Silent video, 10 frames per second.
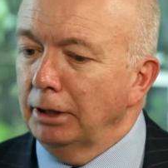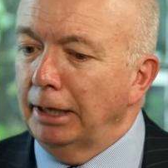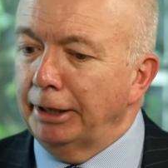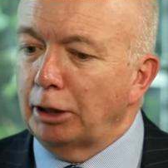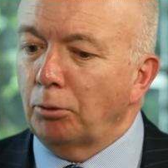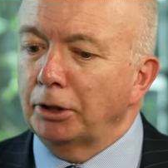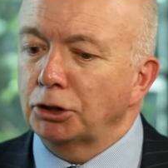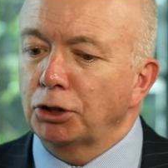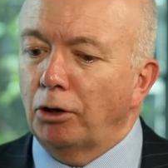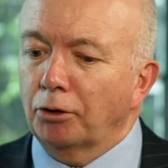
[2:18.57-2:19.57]
And equally, a
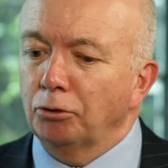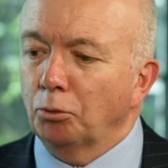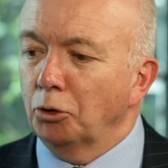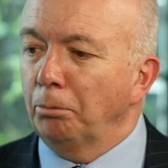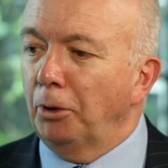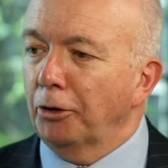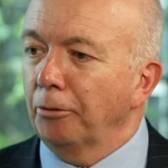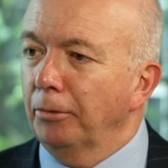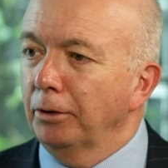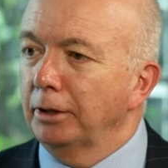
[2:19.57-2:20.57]
cycle will
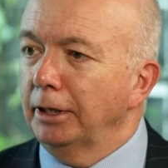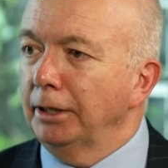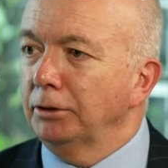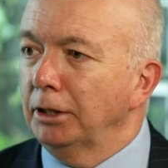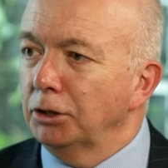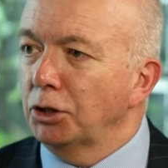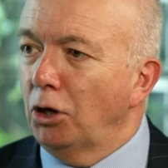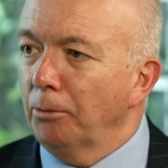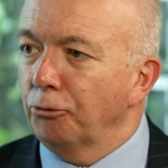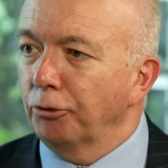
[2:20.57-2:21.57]
bottom in
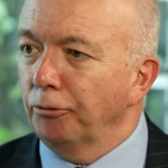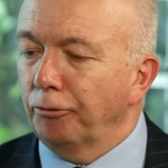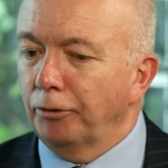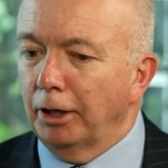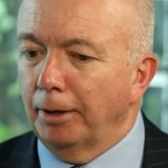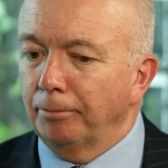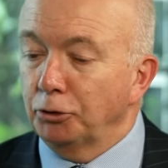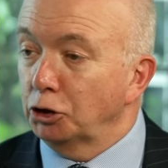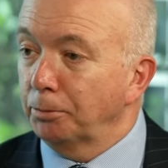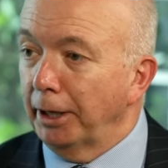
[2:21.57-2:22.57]
times of
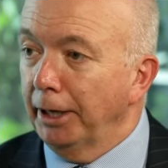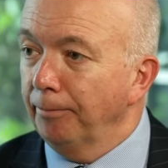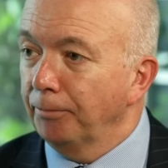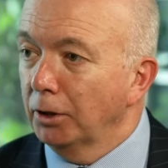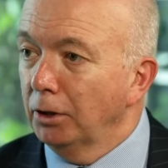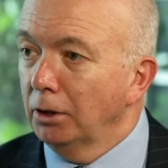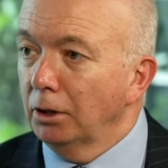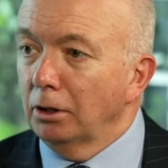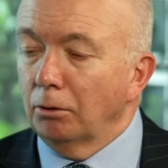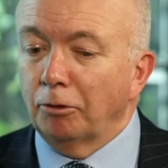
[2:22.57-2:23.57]
despair
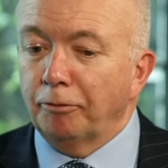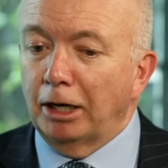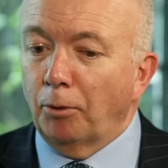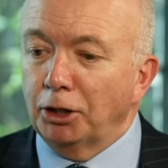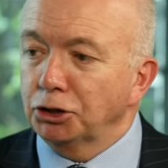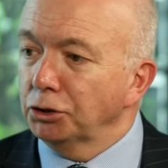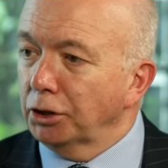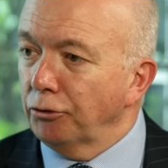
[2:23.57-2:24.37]
when valuations